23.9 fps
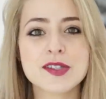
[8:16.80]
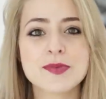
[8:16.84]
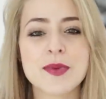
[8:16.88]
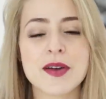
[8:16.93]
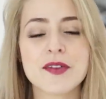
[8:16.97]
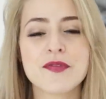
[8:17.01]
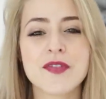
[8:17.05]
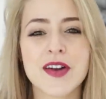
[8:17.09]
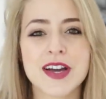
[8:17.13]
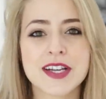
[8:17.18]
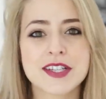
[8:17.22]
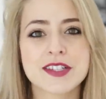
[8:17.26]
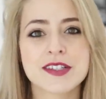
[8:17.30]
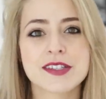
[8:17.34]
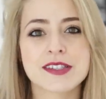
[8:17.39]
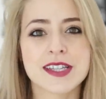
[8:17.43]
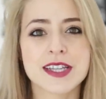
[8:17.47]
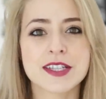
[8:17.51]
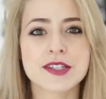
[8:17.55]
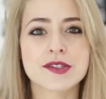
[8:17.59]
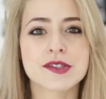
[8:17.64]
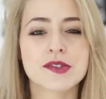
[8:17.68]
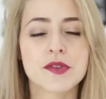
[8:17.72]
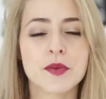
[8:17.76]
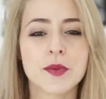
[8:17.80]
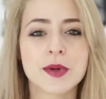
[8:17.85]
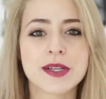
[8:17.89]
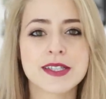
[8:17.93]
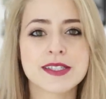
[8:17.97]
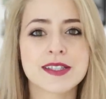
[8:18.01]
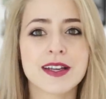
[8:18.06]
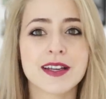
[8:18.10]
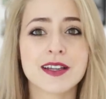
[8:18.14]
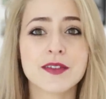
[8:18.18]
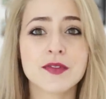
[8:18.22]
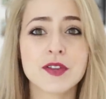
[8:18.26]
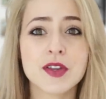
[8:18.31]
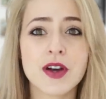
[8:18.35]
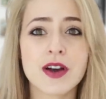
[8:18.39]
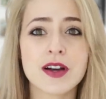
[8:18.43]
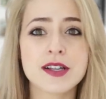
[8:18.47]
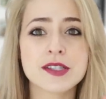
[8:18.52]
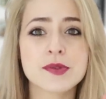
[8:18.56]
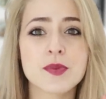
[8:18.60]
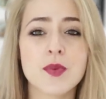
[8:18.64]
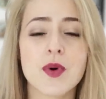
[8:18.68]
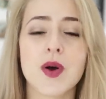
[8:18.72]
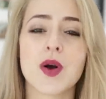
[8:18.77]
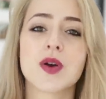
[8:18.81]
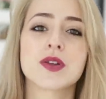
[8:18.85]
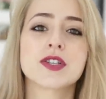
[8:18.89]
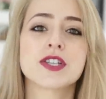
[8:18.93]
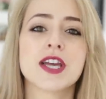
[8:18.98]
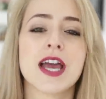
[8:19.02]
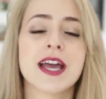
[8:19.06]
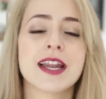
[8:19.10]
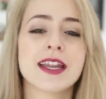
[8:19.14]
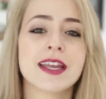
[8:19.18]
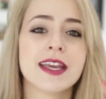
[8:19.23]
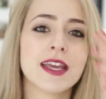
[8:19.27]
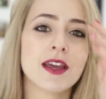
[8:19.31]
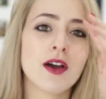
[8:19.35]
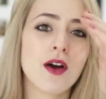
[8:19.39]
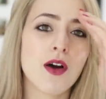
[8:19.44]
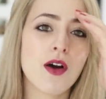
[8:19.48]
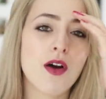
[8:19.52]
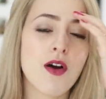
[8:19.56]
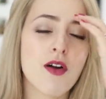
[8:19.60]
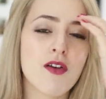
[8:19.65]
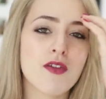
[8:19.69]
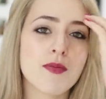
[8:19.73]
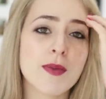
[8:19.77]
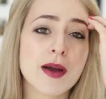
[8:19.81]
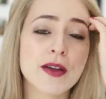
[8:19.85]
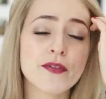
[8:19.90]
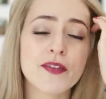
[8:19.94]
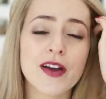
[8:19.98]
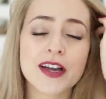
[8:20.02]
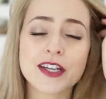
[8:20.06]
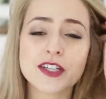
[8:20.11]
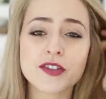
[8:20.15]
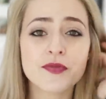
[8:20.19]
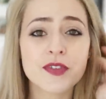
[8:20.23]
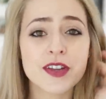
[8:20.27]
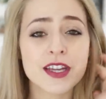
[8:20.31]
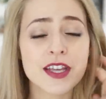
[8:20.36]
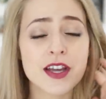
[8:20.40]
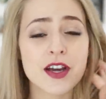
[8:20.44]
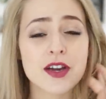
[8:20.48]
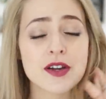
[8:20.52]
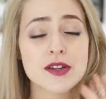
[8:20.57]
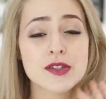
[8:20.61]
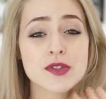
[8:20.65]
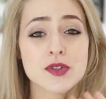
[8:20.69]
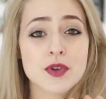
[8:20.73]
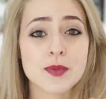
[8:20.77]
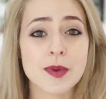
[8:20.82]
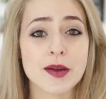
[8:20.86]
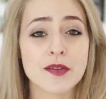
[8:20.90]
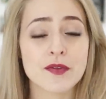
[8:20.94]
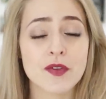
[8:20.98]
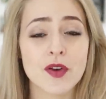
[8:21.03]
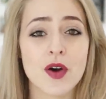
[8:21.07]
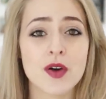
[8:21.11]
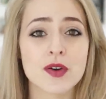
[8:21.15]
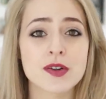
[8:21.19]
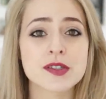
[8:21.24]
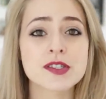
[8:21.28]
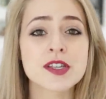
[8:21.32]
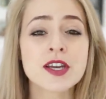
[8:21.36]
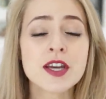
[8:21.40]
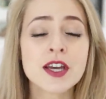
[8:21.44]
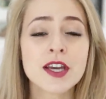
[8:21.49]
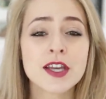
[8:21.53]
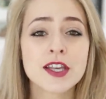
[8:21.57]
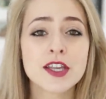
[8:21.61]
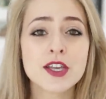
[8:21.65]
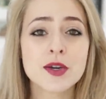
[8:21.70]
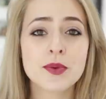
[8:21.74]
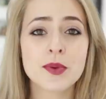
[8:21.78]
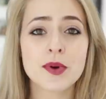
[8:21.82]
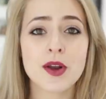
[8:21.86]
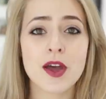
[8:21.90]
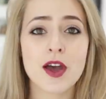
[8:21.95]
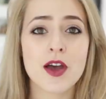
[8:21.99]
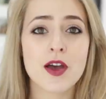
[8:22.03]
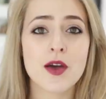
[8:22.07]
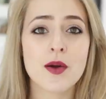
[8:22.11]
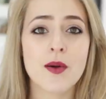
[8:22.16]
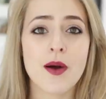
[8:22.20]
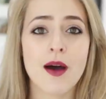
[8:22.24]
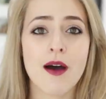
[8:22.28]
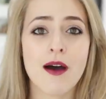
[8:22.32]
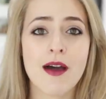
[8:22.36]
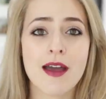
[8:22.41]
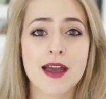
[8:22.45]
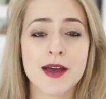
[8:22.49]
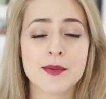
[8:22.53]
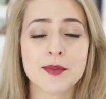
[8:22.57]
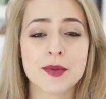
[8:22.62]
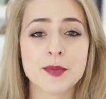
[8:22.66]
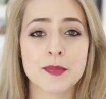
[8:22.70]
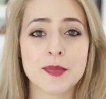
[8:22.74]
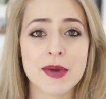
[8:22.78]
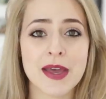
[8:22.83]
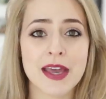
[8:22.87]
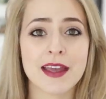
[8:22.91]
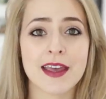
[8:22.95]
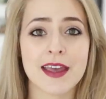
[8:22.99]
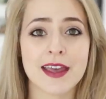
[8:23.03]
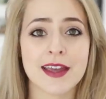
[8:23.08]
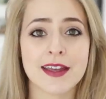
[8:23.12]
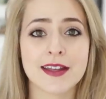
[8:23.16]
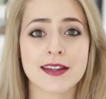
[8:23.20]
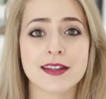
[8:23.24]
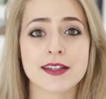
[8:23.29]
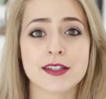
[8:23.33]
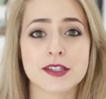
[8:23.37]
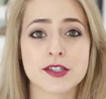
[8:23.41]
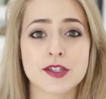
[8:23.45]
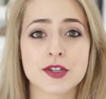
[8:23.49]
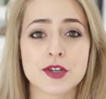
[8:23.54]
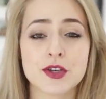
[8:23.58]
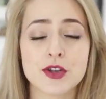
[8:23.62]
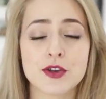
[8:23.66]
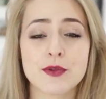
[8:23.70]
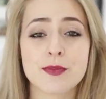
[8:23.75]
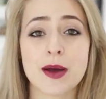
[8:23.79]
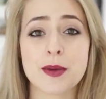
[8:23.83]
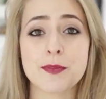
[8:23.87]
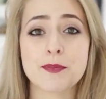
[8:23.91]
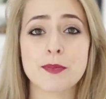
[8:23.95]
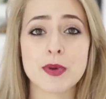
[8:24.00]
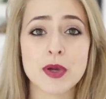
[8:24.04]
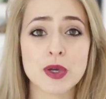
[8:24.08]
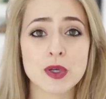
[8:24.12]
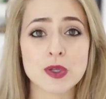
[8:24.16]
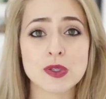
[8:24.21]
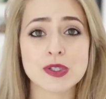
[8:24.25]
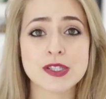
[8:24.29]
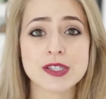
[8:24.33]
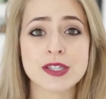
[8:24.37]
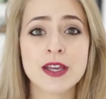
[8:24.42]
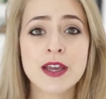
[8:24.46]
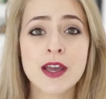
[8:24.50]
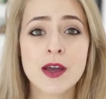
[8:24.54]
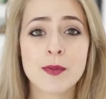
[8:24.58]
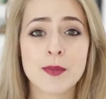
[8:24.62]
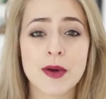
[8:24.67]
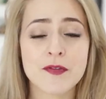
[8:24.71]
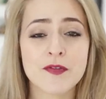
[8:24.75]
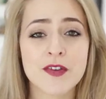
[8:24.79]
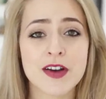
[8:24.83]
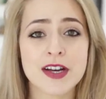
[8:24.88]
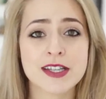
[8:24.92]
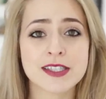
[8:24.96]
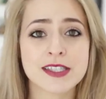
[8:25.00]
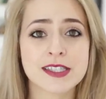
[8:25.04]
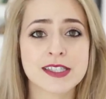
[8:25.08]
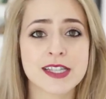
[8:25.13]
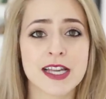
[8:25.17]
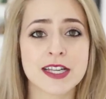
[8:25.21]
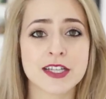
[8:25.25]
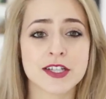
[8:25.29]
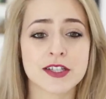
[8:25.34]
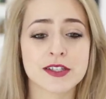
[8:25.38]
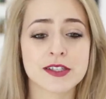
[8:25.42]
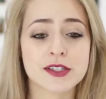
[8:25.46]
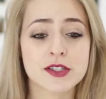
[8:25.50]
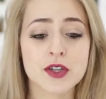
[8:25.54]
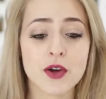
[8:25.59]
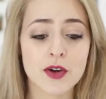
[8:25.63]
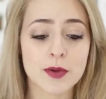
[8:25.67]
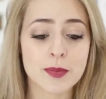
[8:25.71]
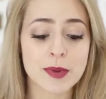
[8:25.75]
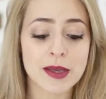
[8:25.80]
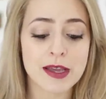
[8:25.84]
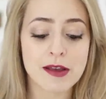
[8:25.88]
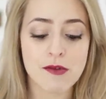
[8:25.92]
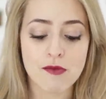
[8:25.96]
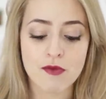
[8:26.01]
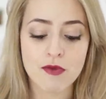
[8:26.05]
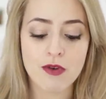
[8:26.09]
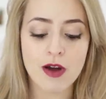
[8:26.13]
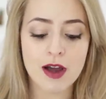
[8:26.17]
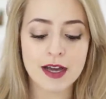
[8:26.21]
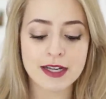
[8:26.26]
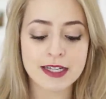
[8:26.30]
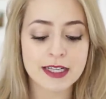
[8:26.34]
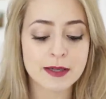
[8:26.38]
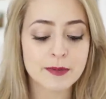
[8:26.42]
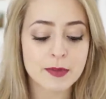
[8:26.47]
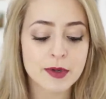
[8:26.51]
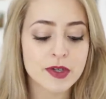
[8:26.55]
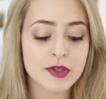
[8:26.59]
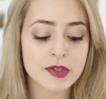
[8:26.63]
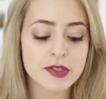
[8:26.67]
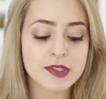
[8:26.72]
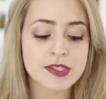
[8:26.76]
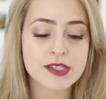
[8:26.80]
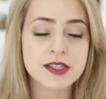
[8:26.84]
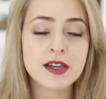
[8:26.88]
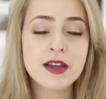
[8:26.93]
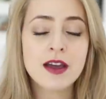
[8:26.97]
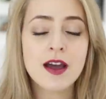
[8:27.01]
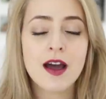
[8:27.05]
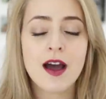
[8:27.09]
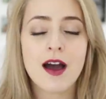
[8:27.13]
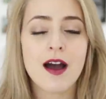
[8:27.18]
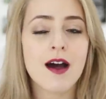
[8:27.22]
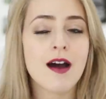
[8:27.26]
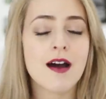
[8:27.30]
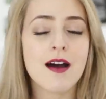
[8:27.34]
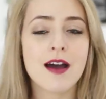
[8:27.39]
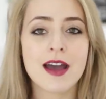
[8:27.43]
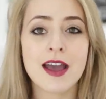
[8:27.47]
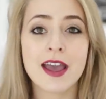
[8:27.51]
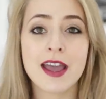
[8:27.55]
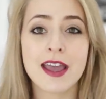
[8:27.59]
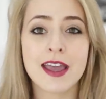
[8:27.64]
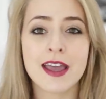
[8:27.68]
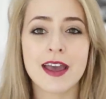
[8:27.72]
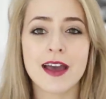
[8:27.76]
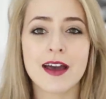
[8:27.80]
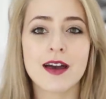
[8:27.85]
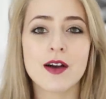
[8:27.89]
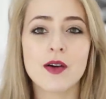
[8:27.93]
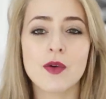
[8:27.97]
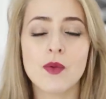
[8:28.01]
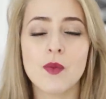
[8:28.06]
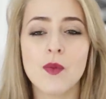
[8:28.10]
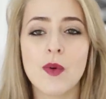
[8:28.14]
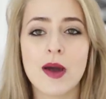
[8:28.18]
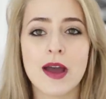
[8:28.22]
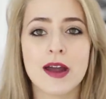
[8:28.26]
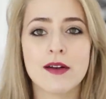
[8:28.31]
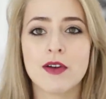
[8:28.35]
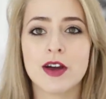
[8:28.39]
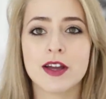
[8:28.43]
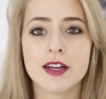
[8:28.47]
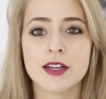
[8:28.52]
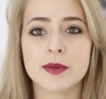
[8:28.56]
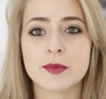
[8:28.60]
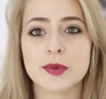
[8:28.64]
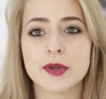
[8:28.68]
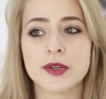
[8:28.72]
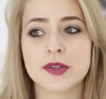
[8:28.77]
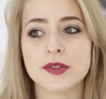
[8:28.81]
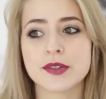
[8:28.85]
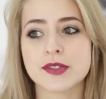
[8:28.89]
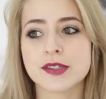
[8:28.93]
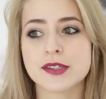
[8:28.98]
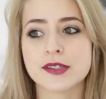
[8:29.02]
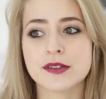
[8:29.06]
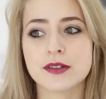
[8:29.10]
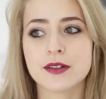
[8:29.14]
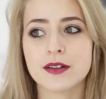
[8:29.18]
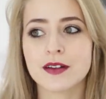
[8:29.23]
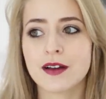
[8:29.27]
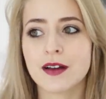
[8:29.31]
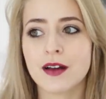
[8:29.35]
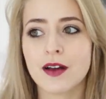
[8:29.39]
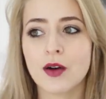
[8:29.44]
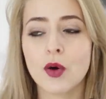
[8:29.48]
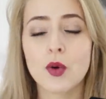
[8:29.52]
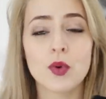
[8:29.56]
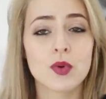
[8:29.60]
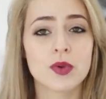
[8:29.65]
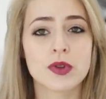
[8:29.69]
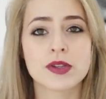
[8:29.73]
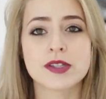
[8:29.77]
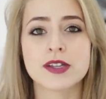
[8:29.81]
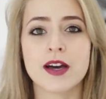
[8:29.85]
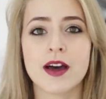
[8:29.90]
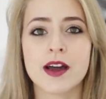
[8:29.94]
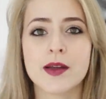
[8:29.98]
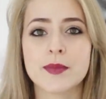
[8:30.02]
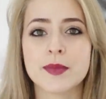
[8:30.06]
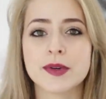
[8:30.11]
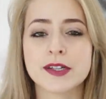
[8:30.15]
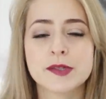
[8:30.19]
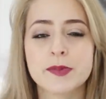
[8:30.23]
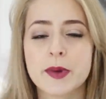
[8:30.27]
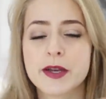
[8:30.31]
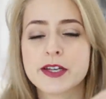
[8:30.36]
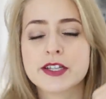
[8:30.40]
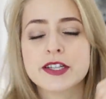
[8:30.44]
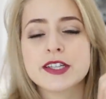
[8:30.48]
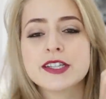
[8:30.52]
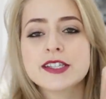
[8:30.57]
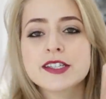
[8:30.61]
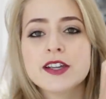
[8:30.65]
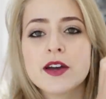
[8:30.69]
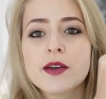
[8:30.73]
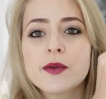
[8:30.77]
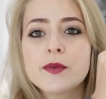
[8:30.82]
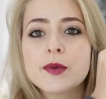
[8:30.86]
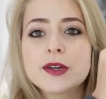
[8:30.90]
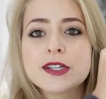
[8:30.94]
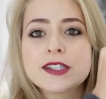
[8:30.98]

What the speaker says: on to my fashion essentials for winter, if you guys watch any of my fashion videos or my vlogs, you will know I am big into my boots. My first essential has got to be riding boots. I wear riding boots all the time, but especially so in